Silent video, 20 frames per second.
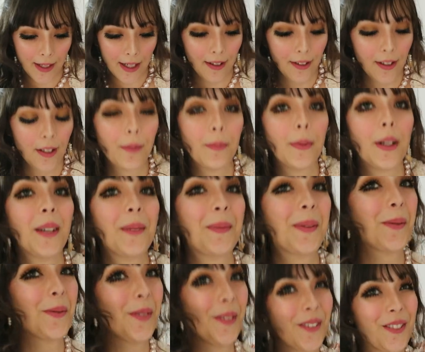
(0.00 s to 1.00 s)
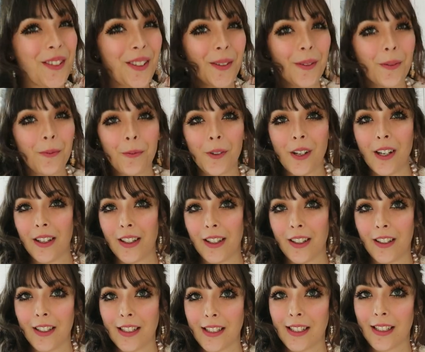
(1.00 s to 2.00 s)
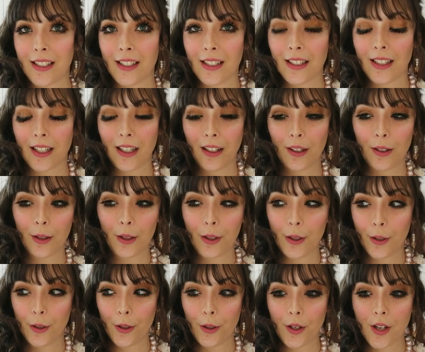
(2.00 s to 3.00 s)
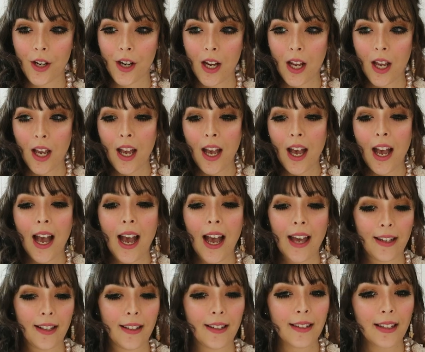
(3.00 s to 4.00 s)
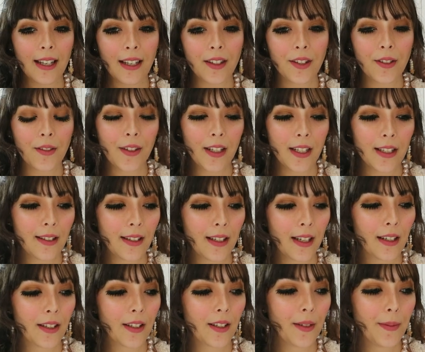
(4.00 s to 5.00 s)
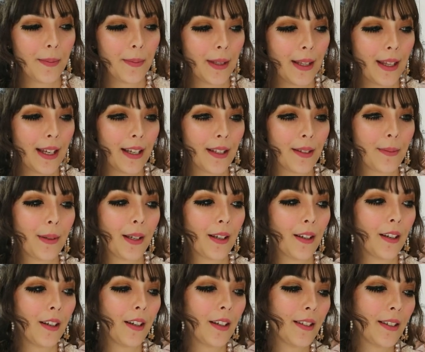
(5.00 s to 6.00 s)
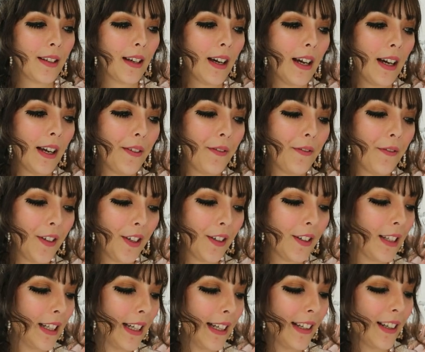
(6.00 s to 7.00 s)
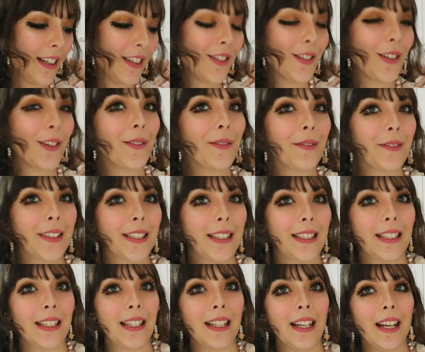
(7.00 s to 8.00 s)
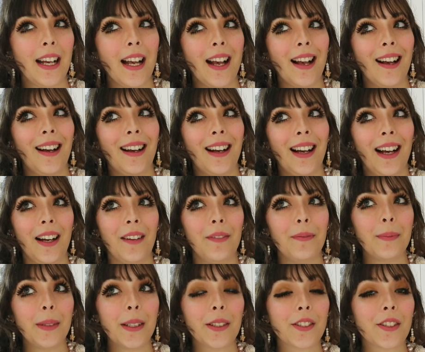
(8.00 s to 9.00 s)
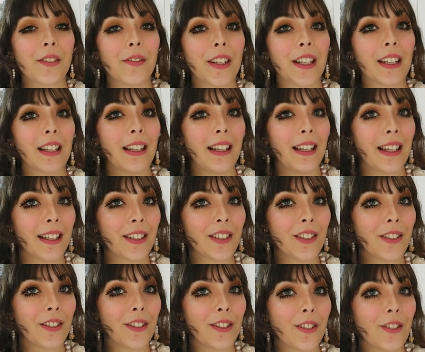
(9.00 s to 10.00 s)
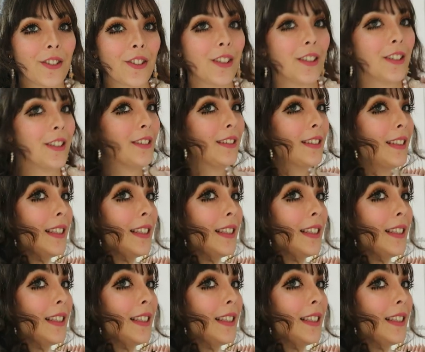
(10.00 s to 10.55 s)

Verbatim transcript: Now, you might be wondering why I didn't include an accessories section, but that's because I feel like I don't really have much of a collection to show you.